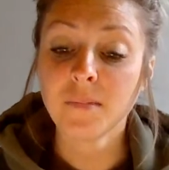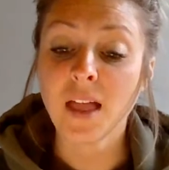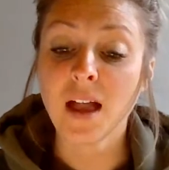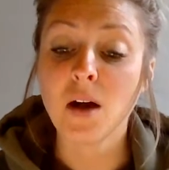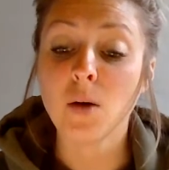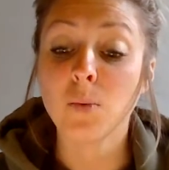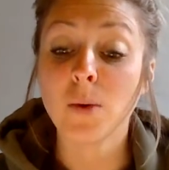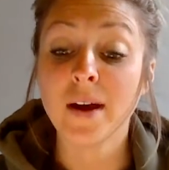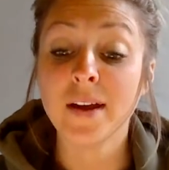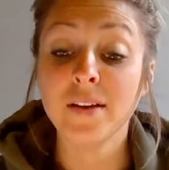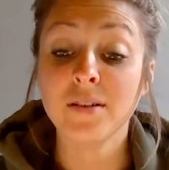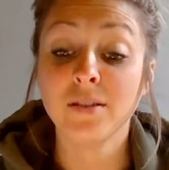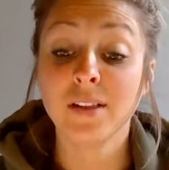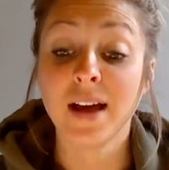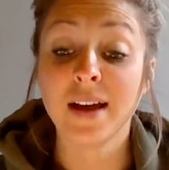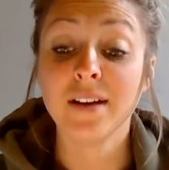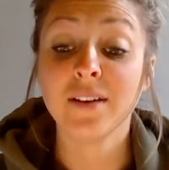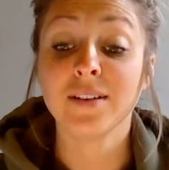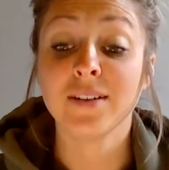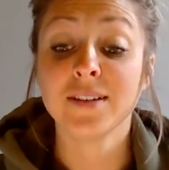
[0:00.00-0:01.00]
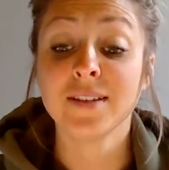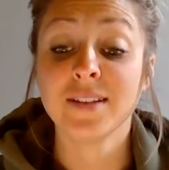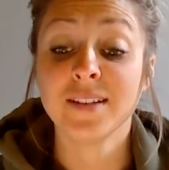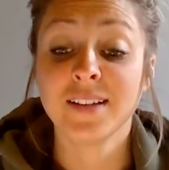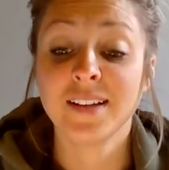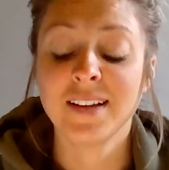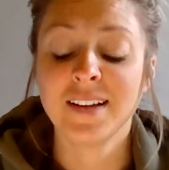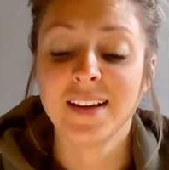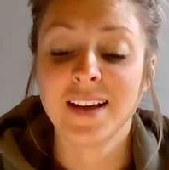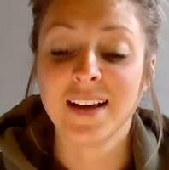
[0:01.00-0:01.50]
I'll write you letters,
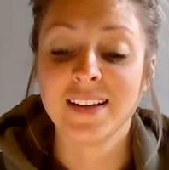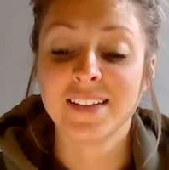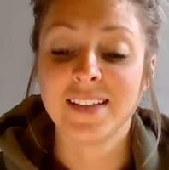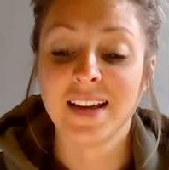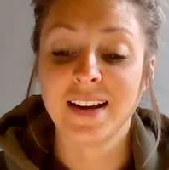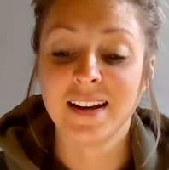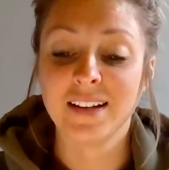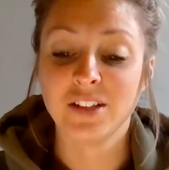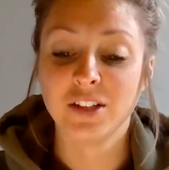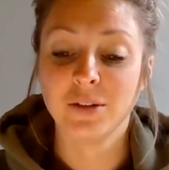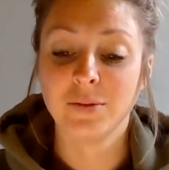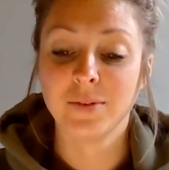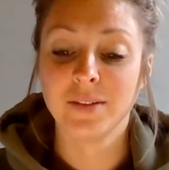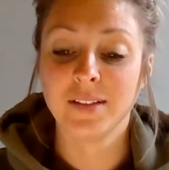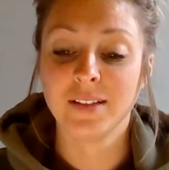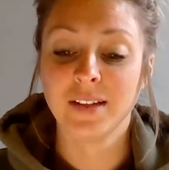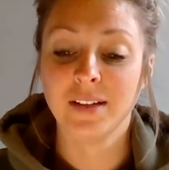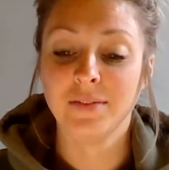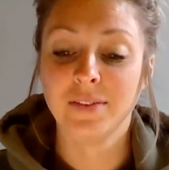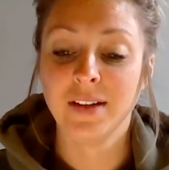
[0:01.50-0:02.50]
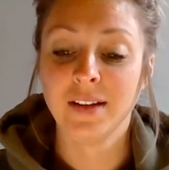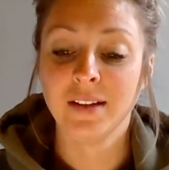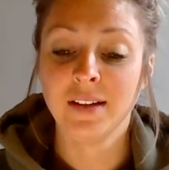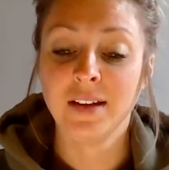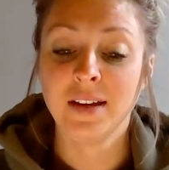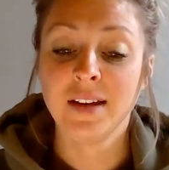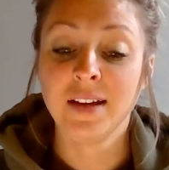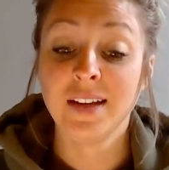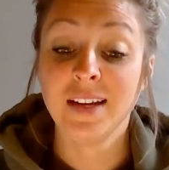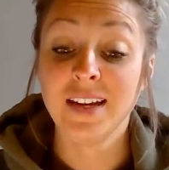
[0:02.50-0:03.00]
I said as she was leaving,
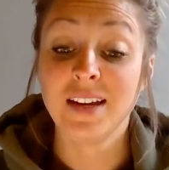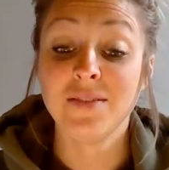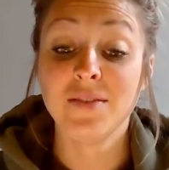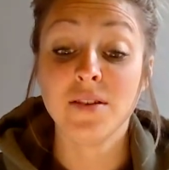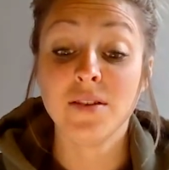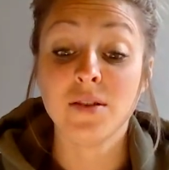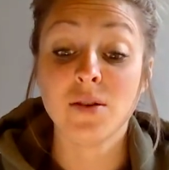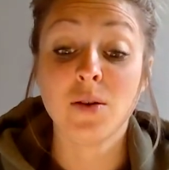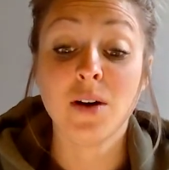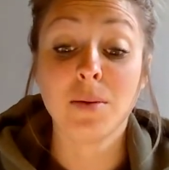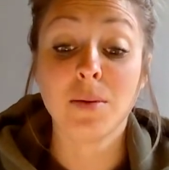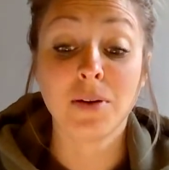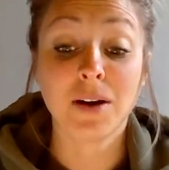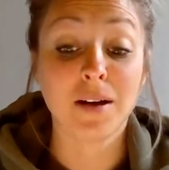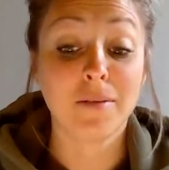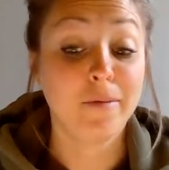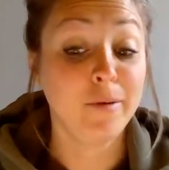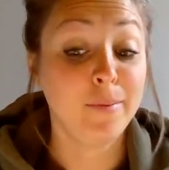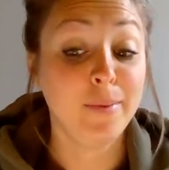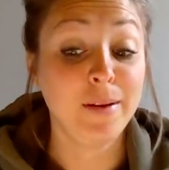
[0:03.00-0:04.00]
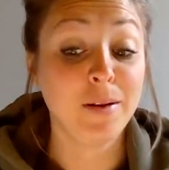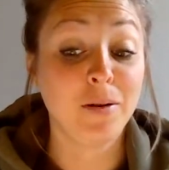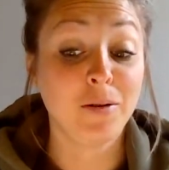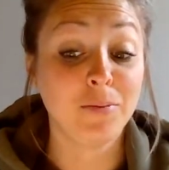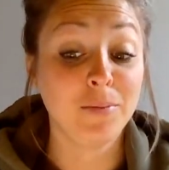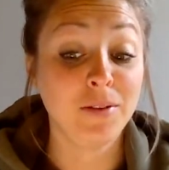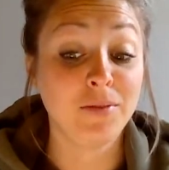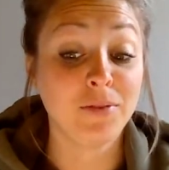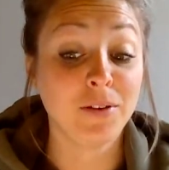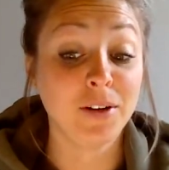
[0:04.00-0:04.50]
even though I'll probably be
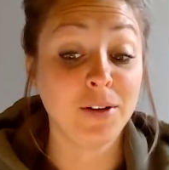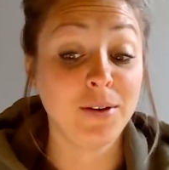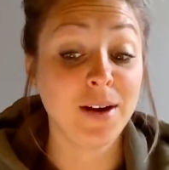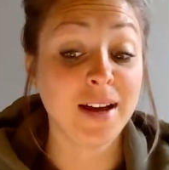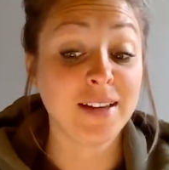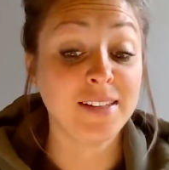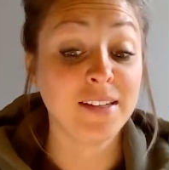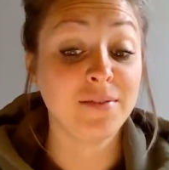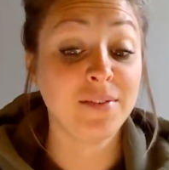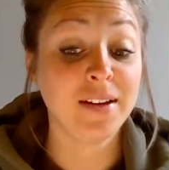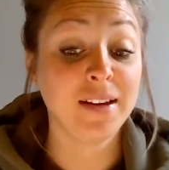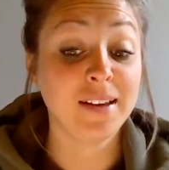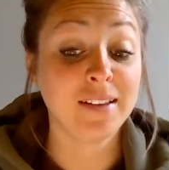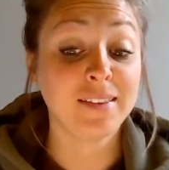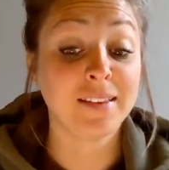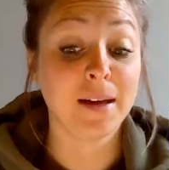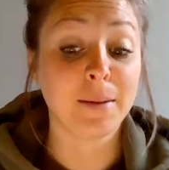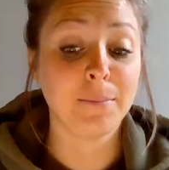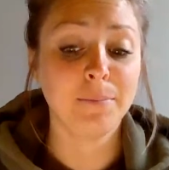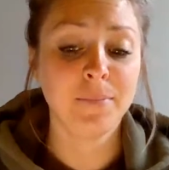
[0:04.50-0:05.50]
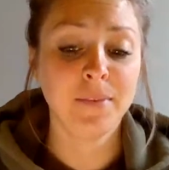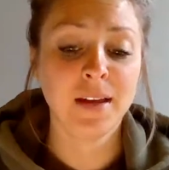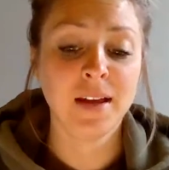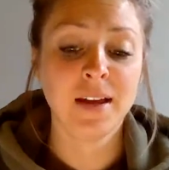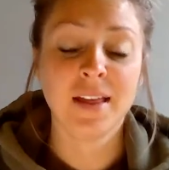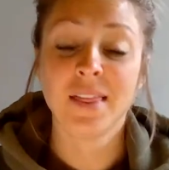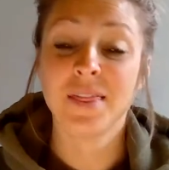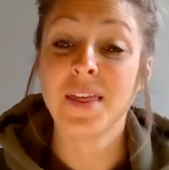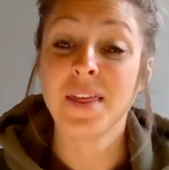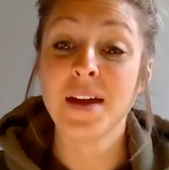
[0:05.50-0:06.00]
home before you guys even get them.
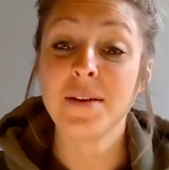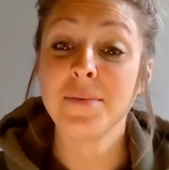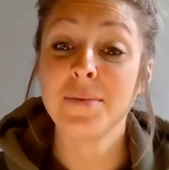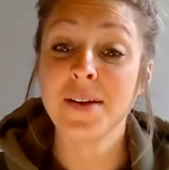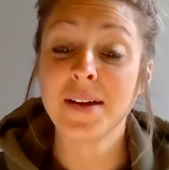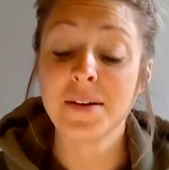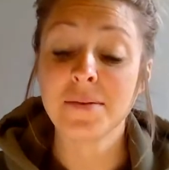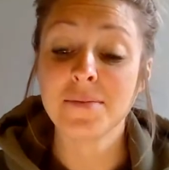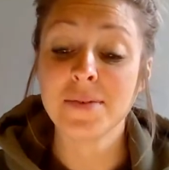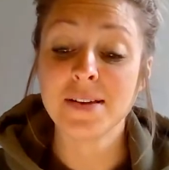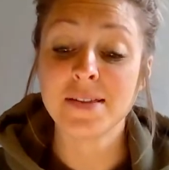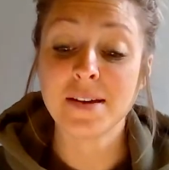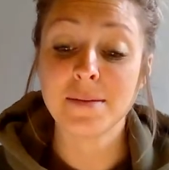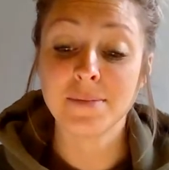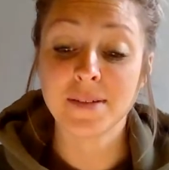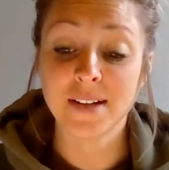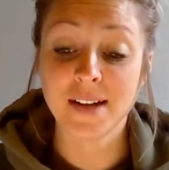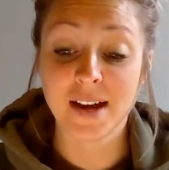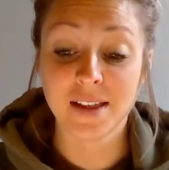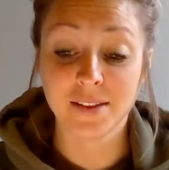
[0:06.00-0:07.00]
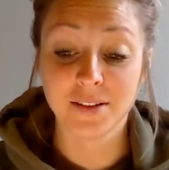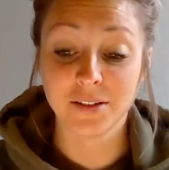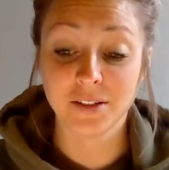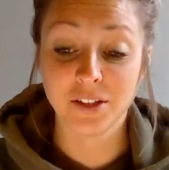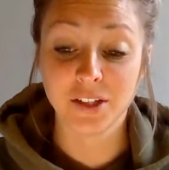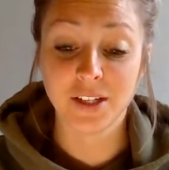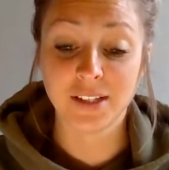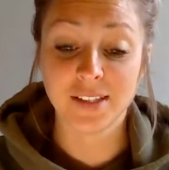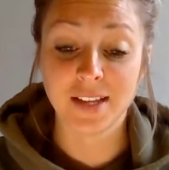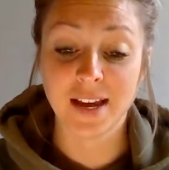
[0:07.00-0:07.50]
Then we can read them together,
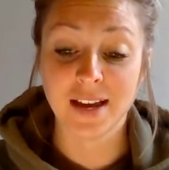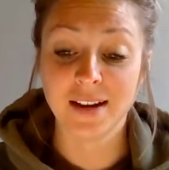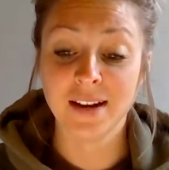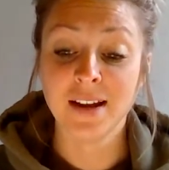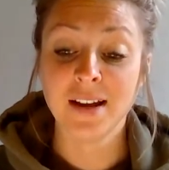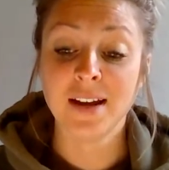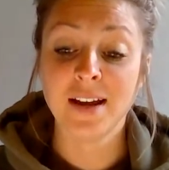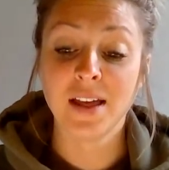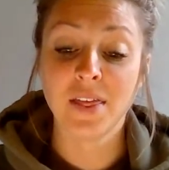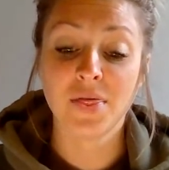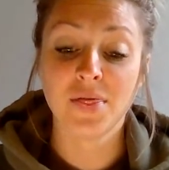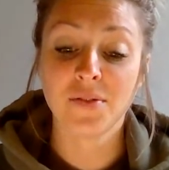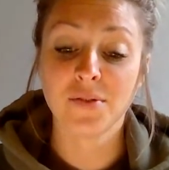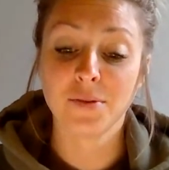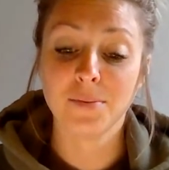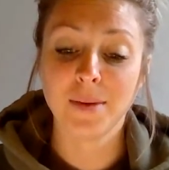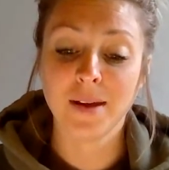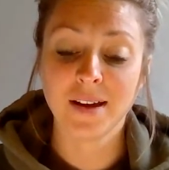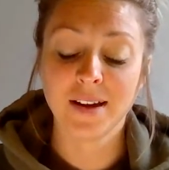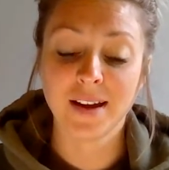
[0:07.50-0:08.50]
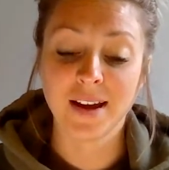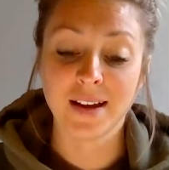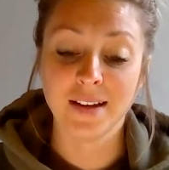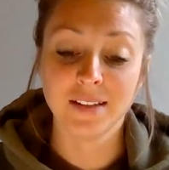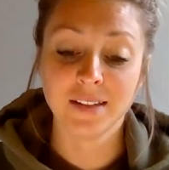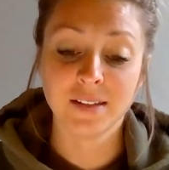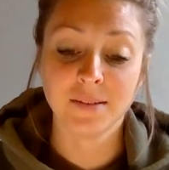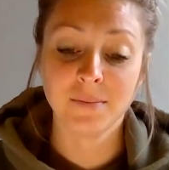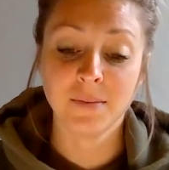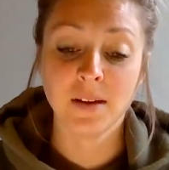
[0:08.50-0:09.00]
she said, and threw me a
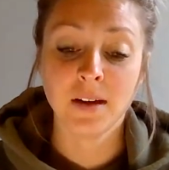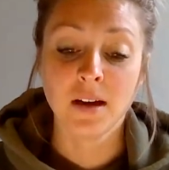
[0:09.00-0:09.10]
kiss.